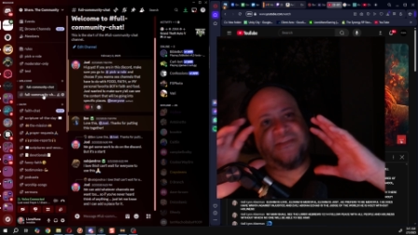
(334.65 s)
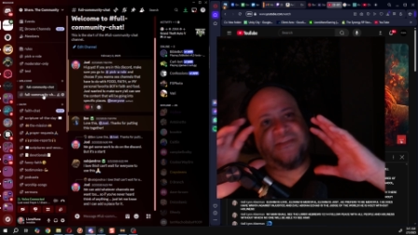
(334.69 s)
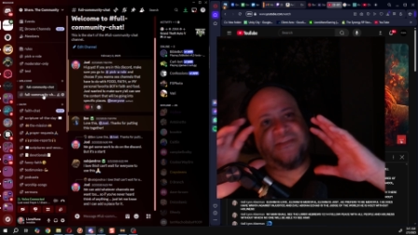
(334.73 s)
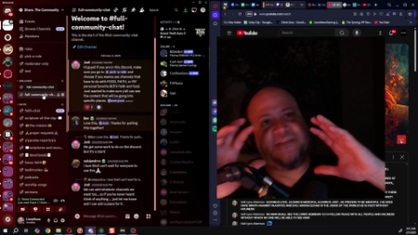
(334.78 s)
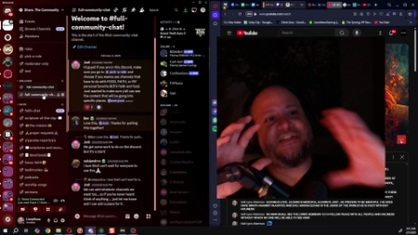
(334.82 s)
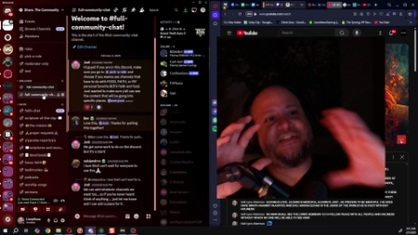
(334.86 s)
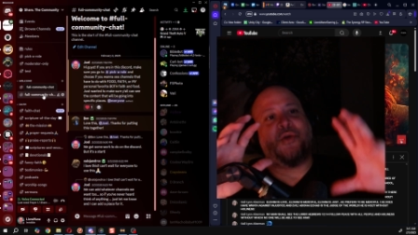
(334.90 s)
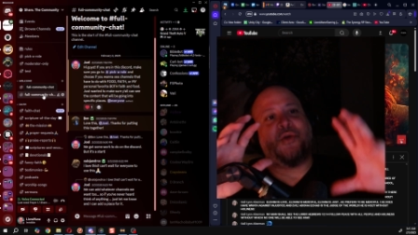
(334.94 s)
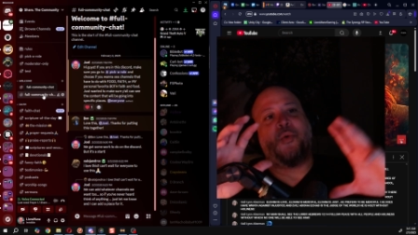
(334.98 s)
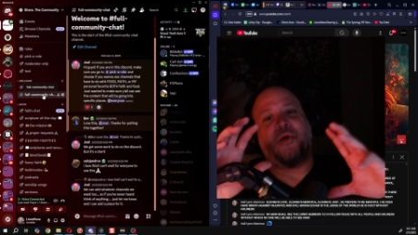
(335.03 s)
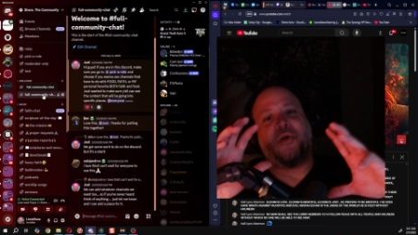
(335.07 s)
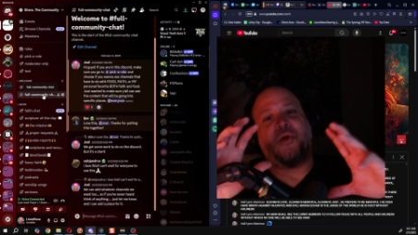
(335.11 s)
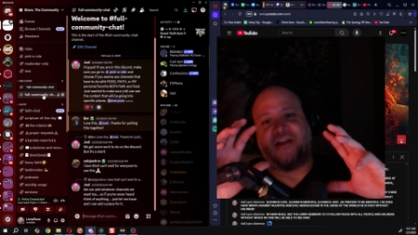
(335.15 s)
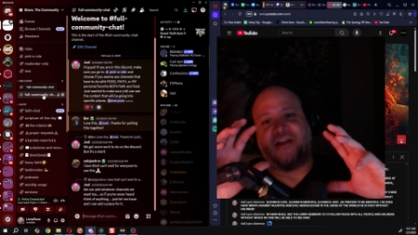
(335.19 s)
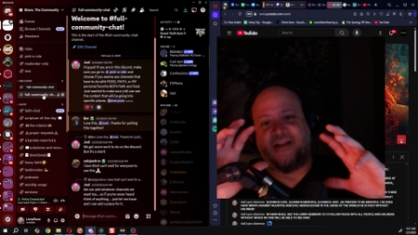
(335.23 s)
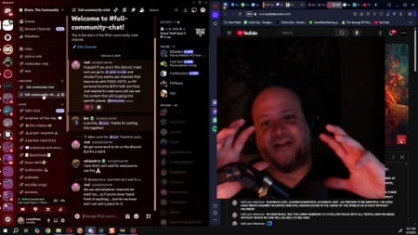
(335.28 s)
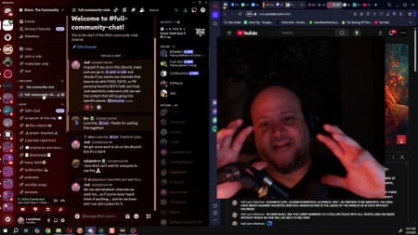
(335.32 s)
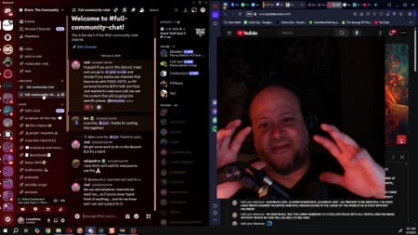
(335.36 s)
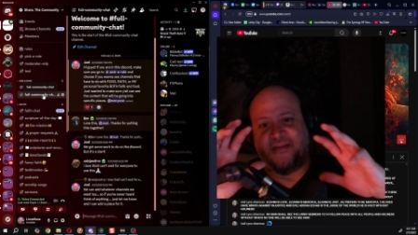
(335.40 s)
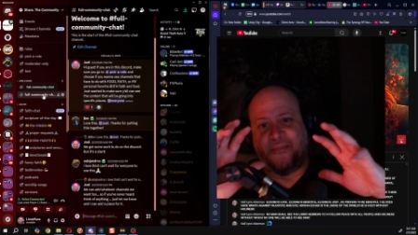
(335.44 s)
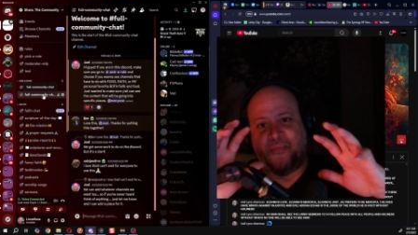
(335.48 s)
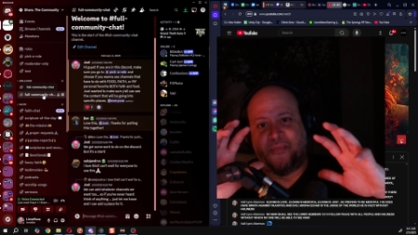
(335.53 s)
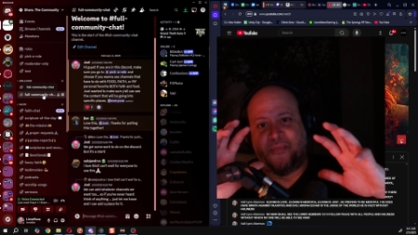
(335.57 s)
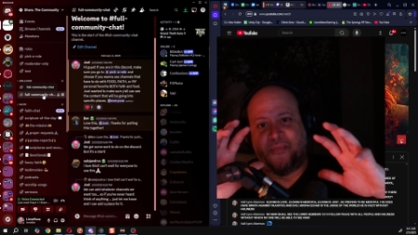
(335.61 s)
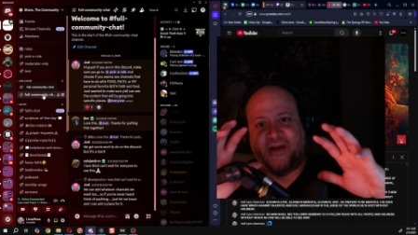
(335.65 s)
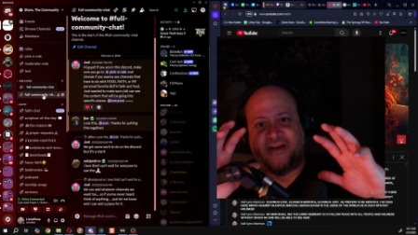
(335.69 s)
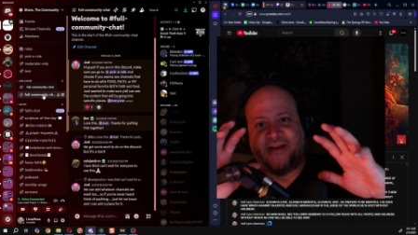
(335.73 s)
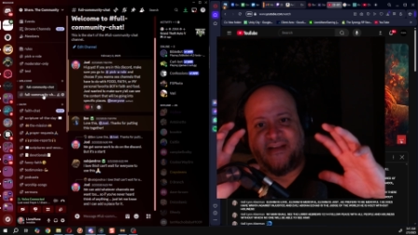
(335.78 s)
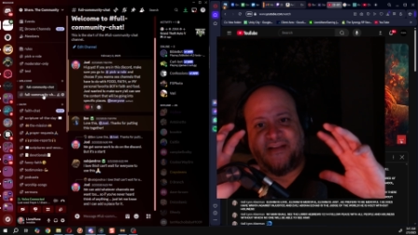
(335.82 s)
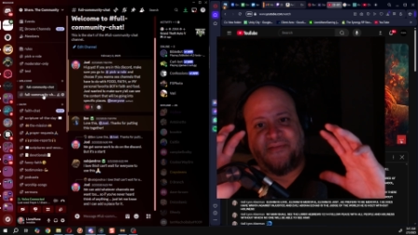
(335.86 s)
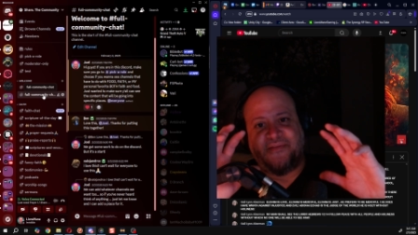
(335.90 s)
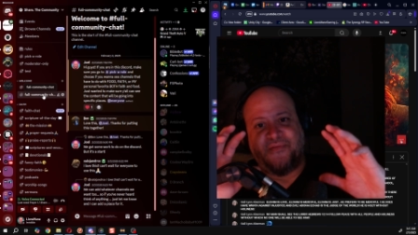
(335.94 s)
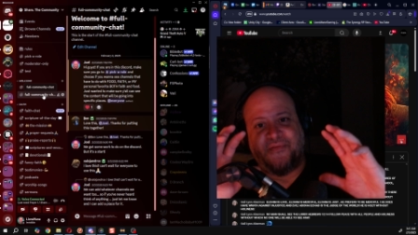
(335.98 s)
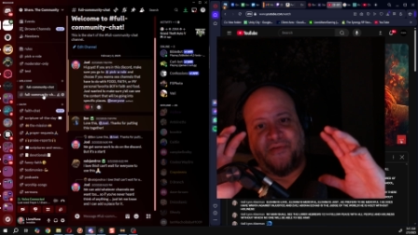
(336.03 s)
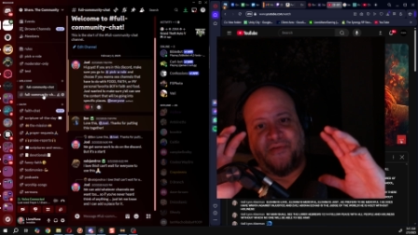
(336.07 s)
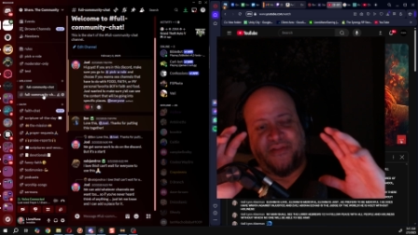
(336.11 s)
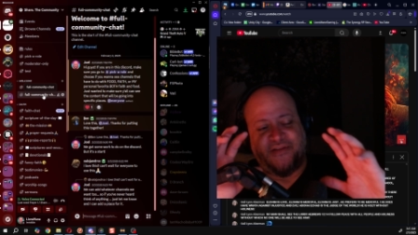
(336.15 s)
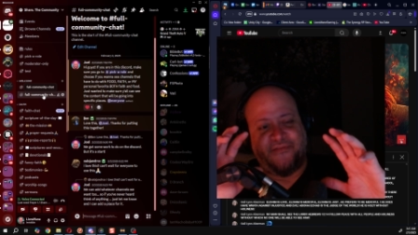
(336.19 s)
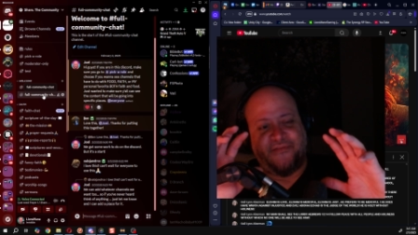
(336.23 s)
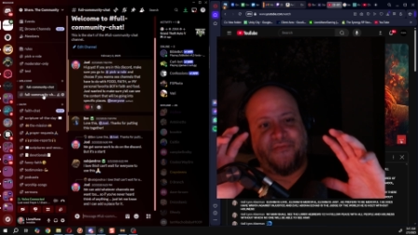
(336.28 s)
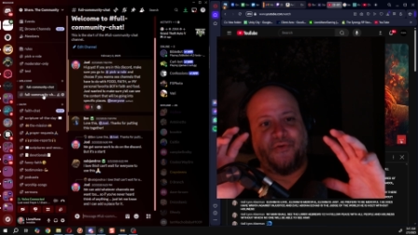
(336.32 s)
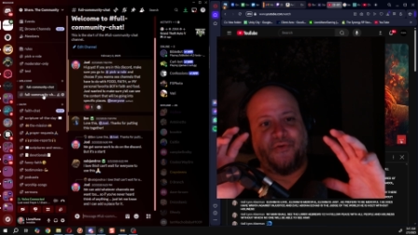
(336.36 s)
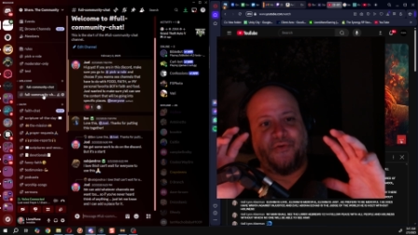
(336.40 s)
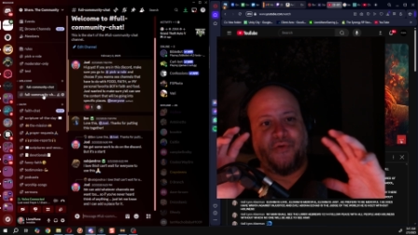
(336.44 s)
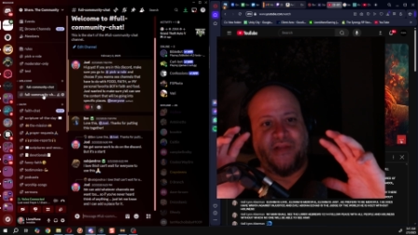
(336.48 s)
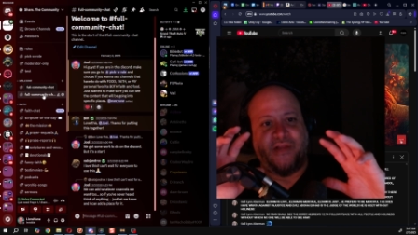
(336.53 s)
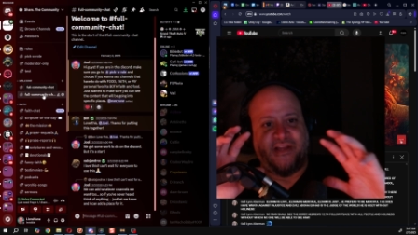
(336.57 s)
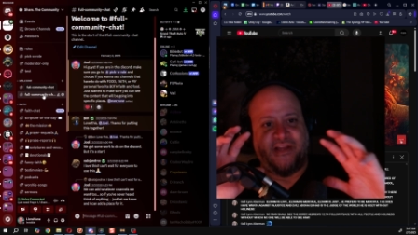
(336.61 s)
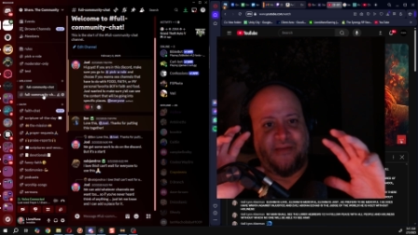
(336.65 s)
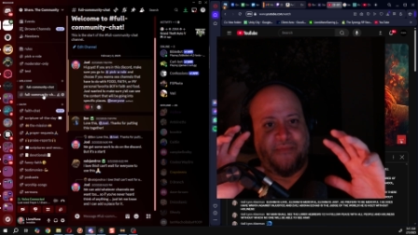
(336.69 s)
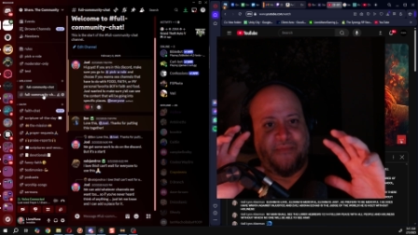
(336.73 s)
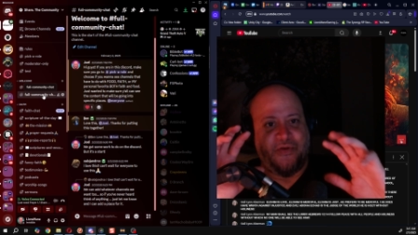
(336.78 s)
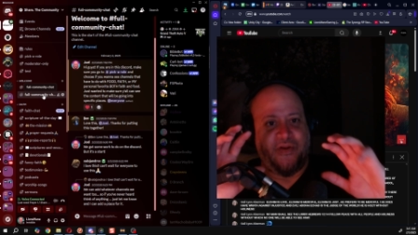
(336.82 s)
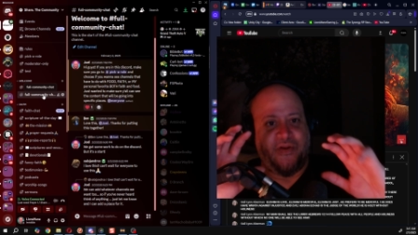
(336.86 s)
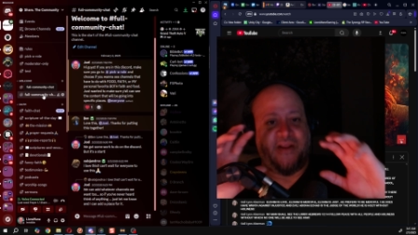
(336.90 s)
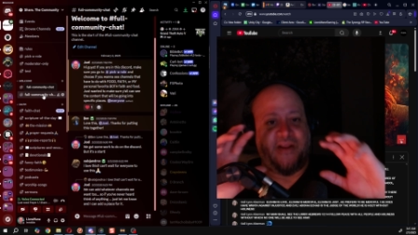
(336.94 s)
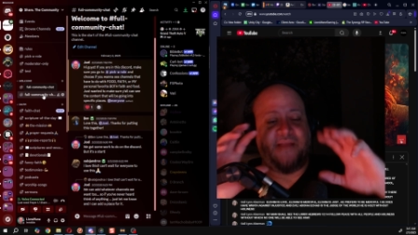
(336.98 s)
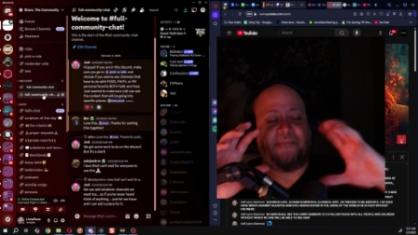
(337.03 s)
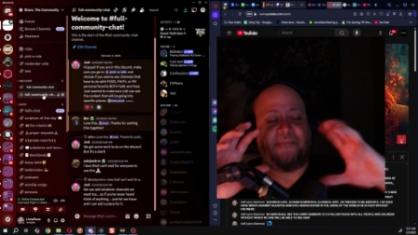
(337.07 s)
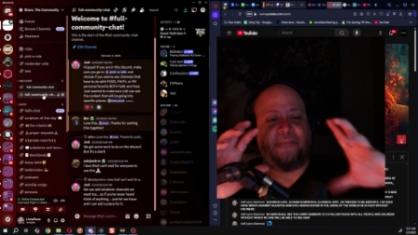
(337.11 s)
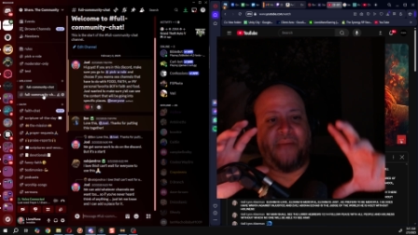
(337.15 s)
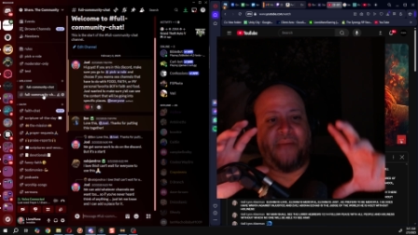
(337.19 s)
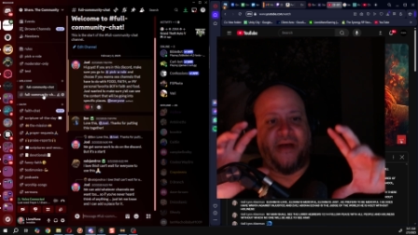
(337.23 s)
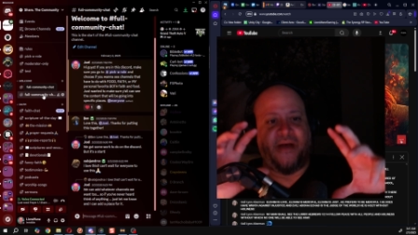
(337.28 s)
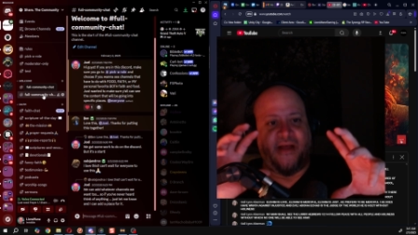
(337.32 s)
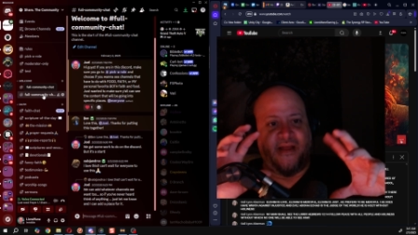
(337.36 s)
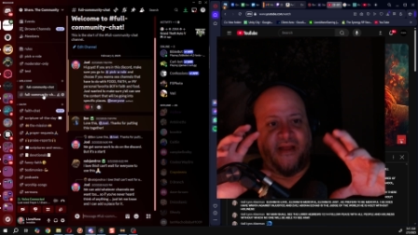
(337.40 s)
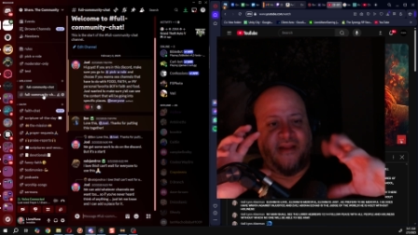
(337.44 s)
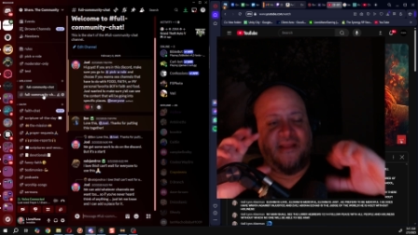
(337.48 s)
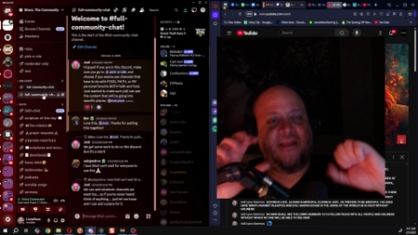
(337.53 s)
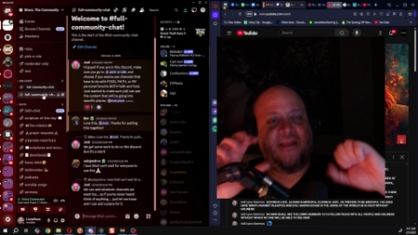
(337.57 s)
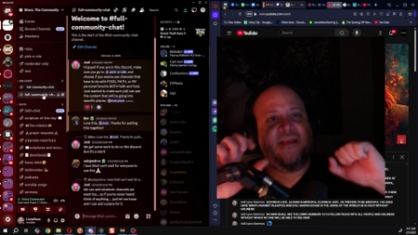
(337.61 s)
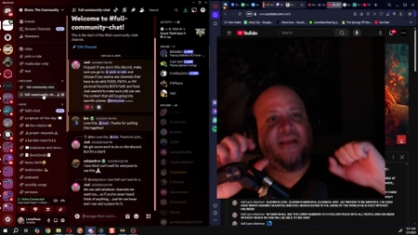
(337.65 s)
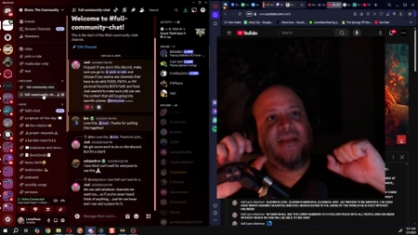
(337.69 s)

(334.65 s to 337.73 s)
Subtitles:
still working on the branding for the foodie community, but